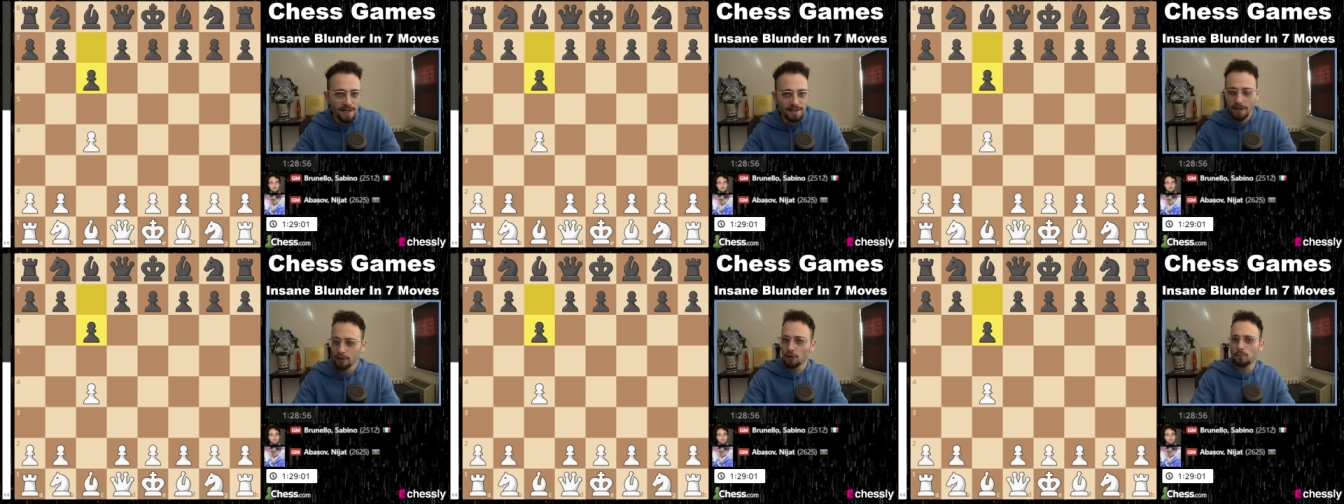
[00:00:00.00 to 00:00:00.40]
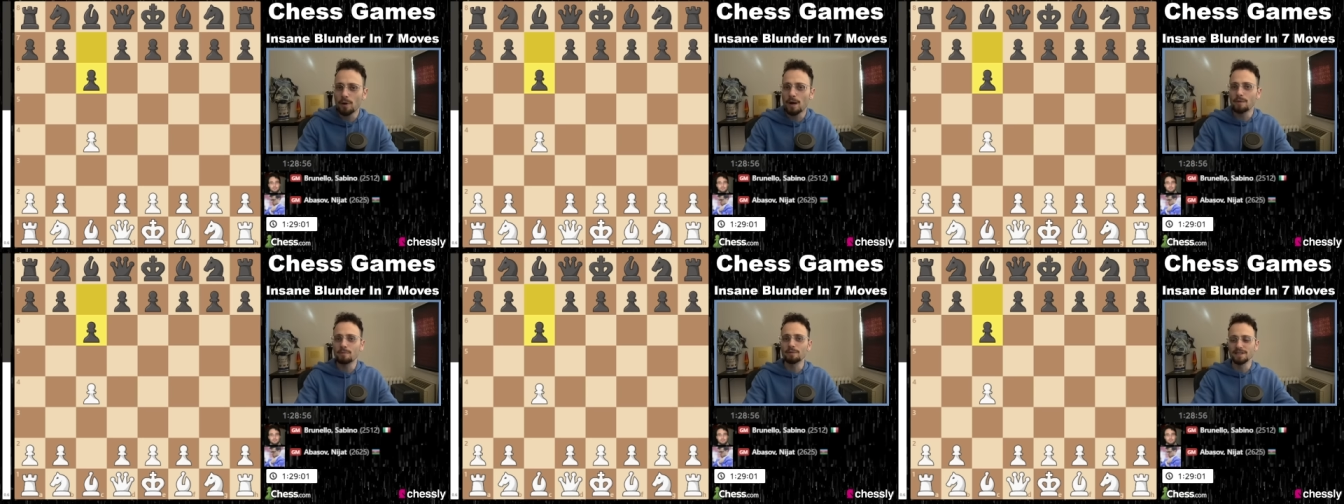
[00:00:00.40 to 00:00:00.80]
Now you're
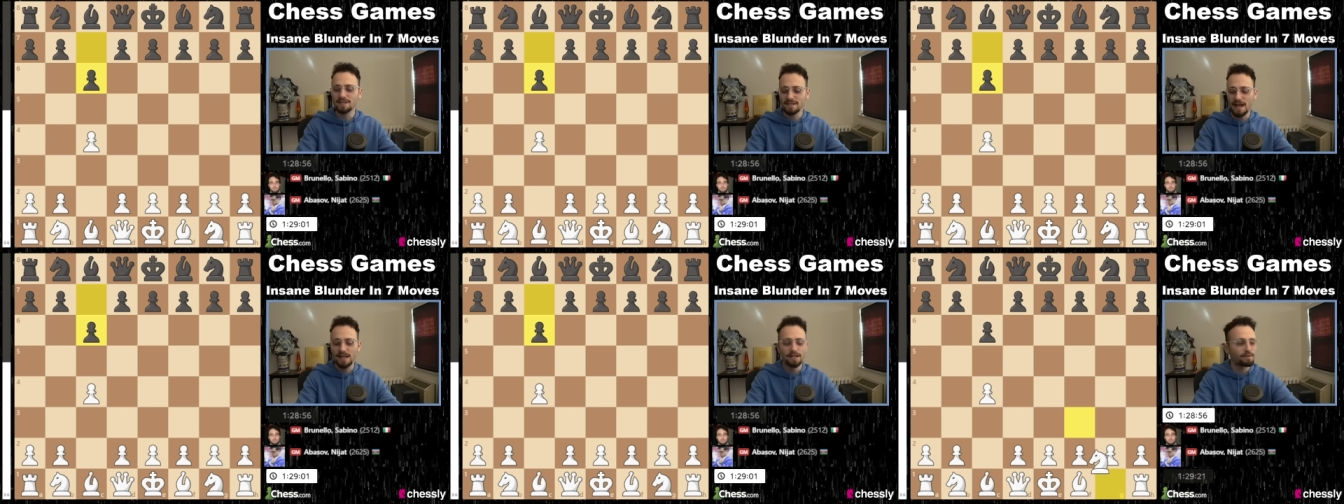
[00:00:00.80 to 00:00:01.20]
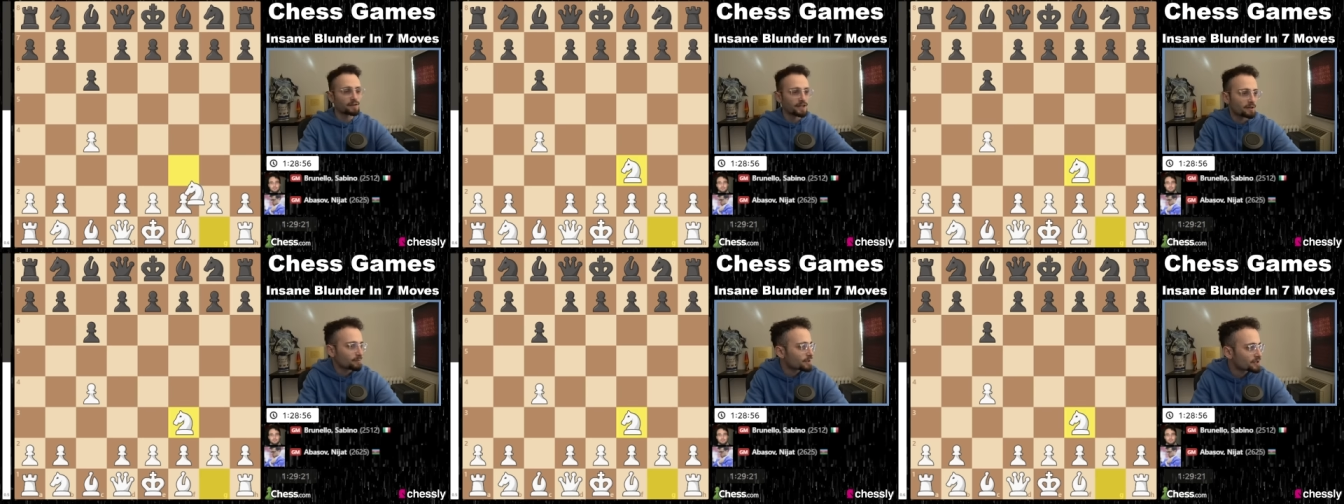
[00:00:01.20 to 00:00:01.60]
probably
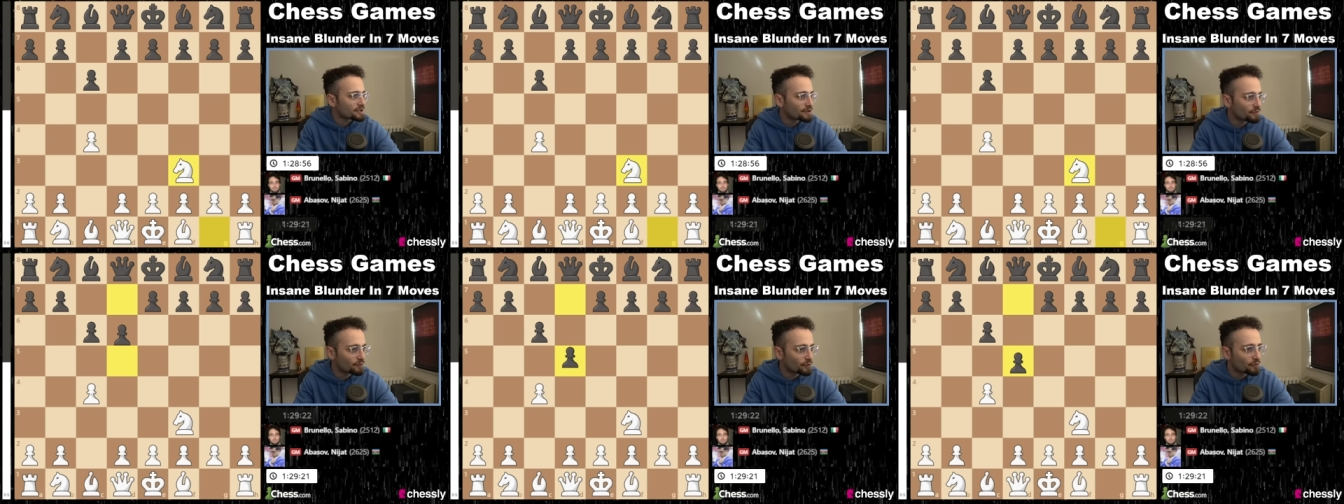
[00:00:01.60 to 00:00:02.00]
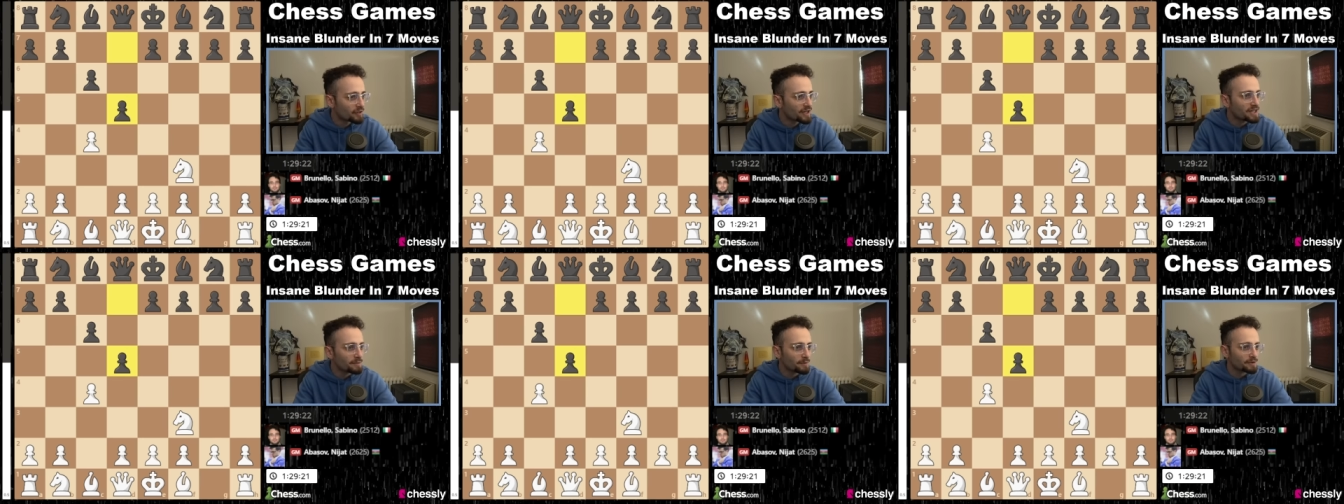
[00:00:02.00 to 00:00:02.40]
salivating because if you
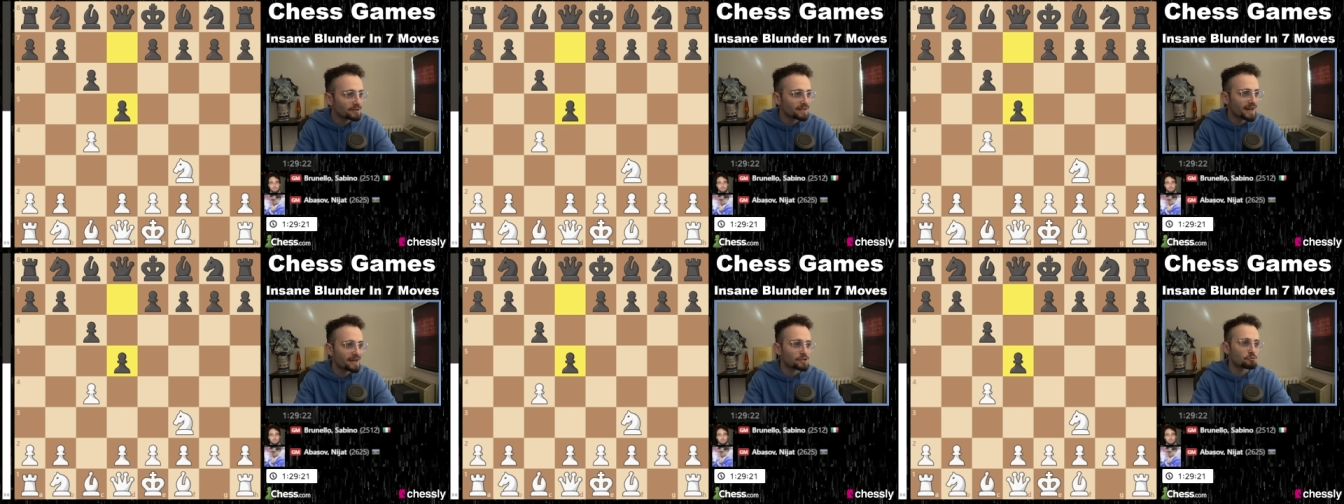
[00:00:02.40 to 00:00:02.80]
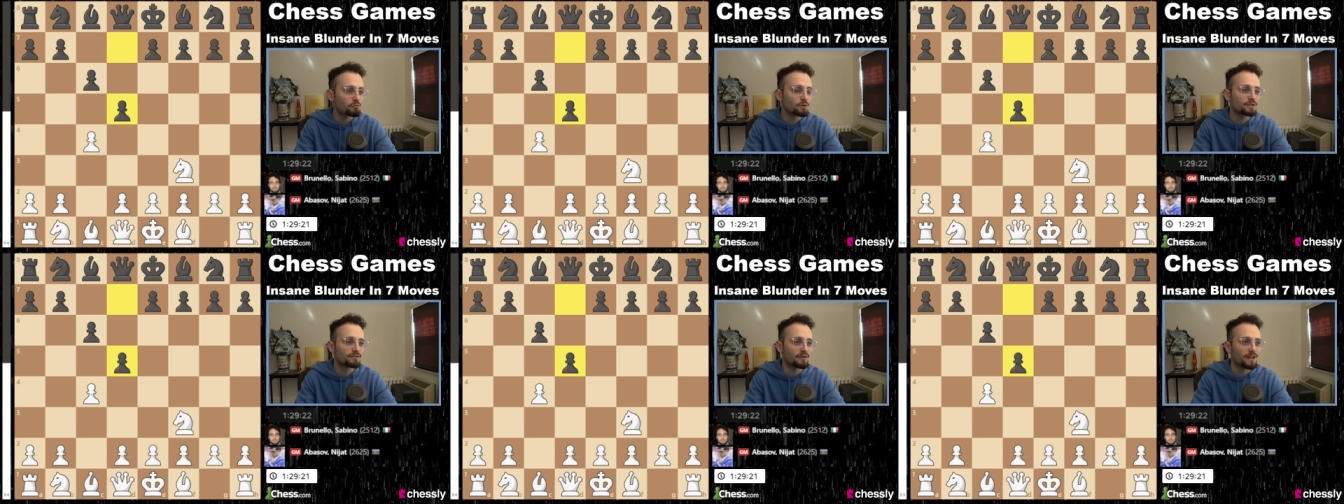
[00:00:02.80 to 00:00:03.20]
think about the
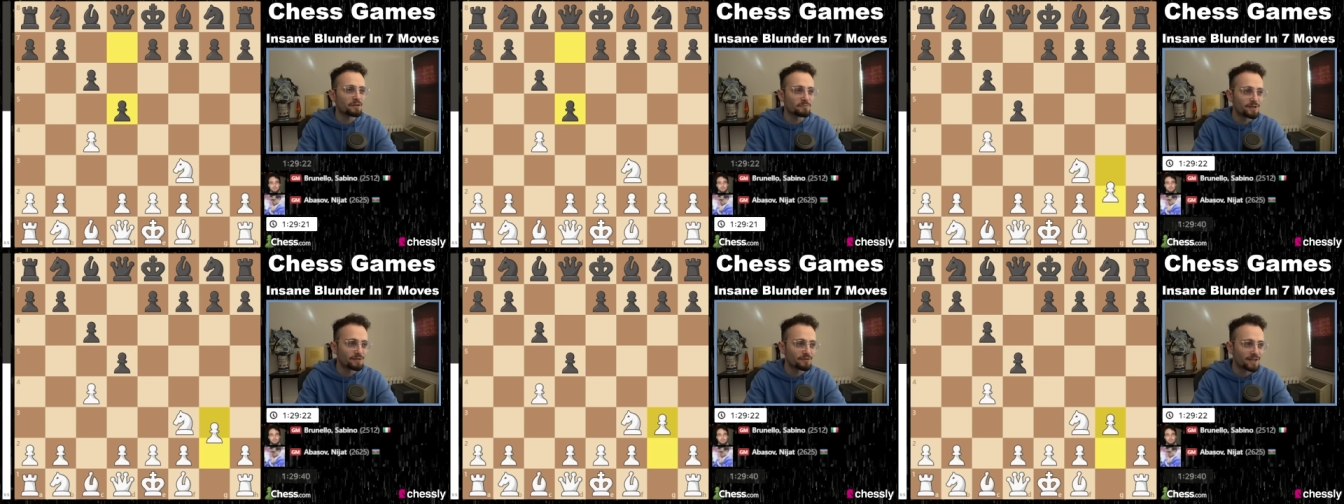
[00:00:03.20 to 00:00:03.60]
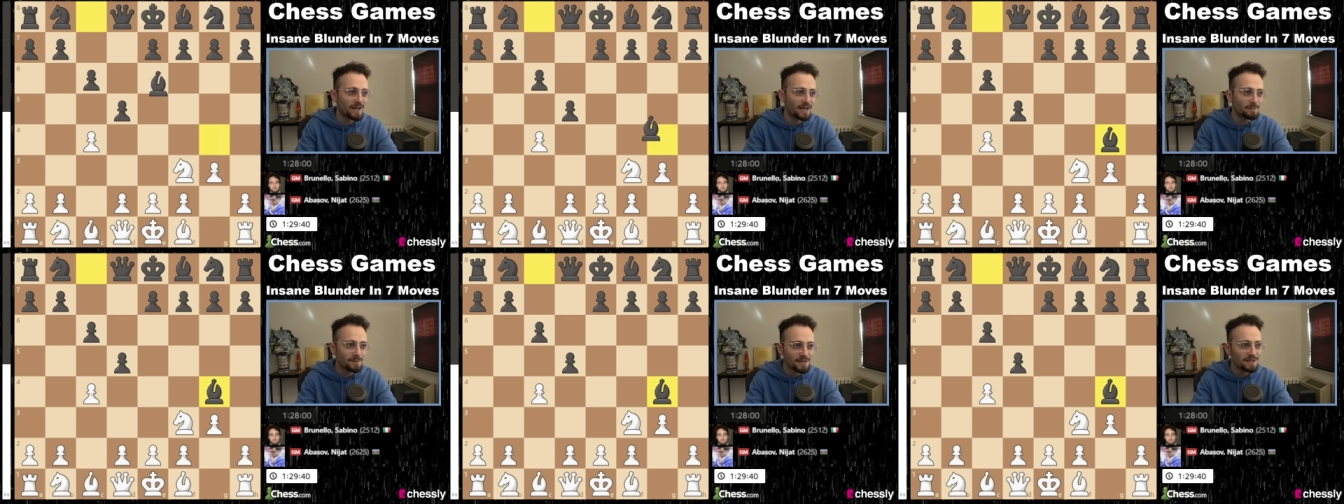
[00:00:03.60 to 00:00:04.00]
natural development of the
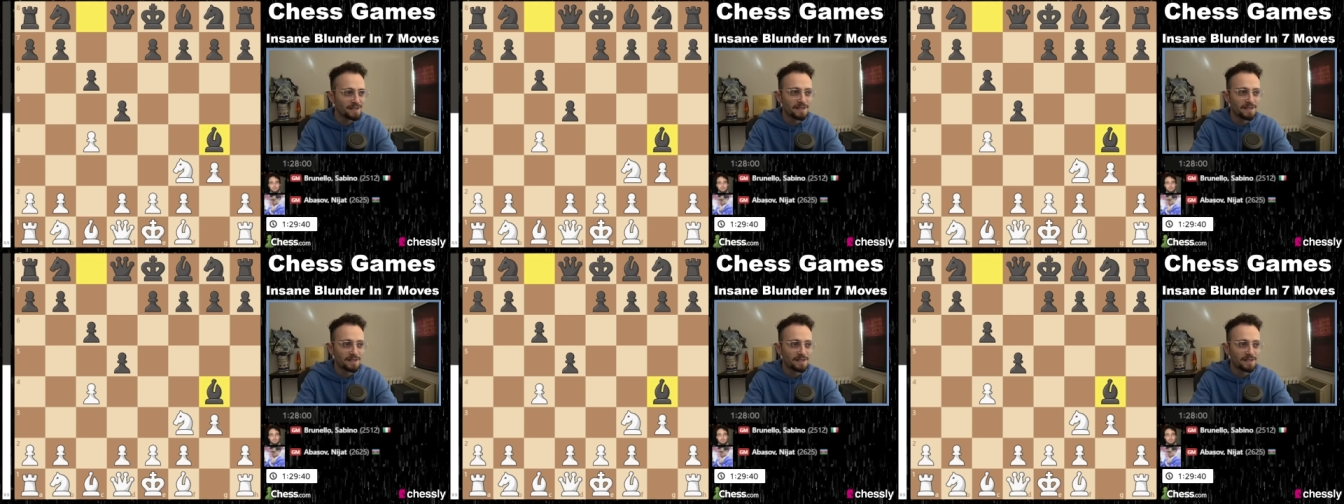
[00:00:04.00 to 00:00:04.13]
game,